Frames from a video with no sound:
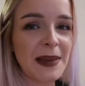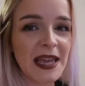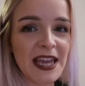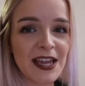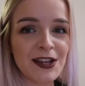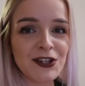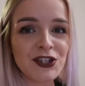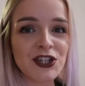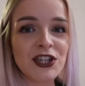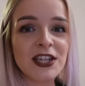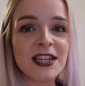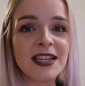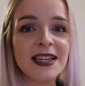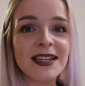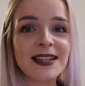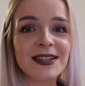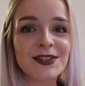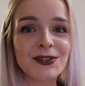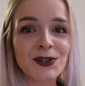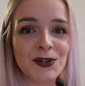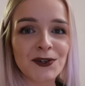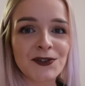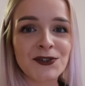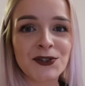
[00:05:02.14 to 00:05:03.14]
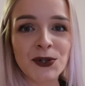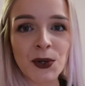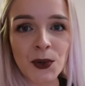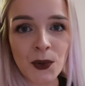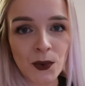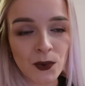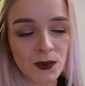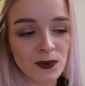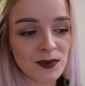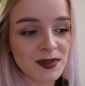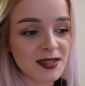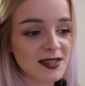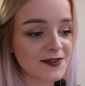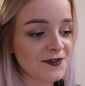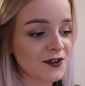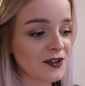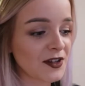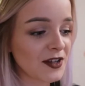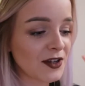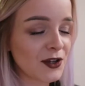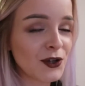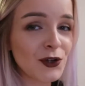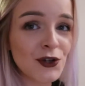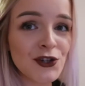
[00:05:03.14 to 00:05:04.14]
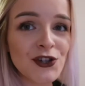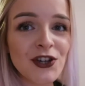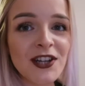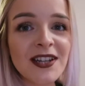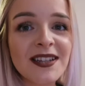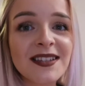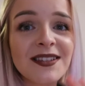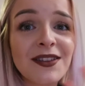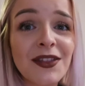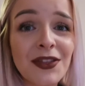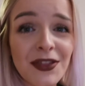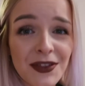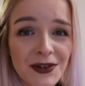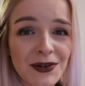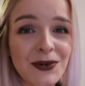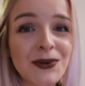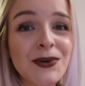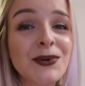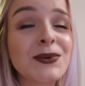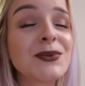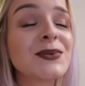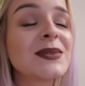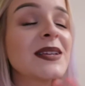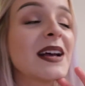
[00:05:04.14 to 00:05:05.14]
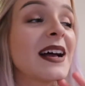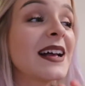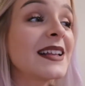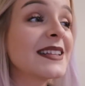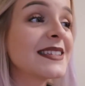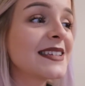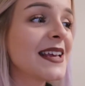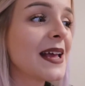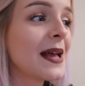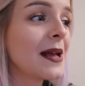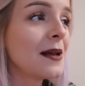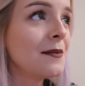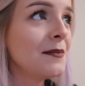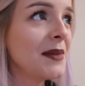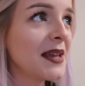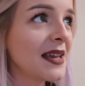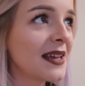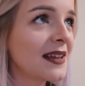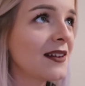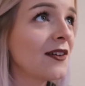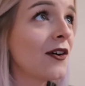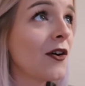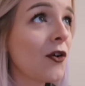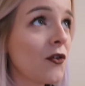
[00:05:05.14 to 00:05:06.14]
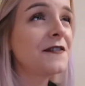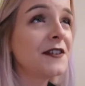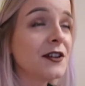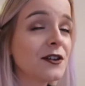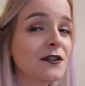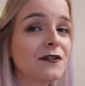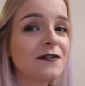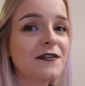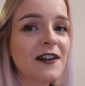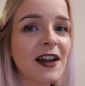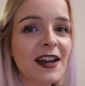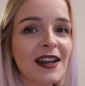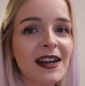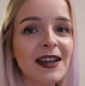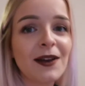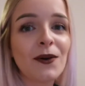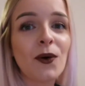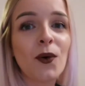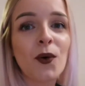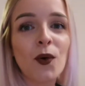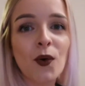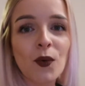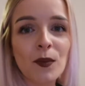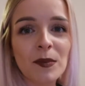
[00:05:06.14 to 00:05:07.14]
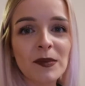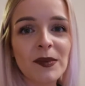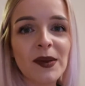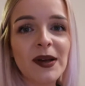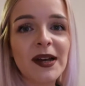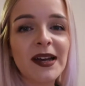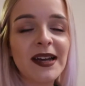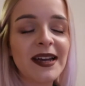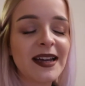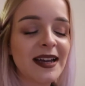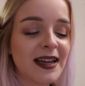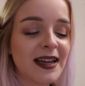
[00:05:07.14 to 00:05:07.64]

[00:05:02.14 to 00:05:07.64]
beigey sort of tones for like cushions and throws and making it all feel very homely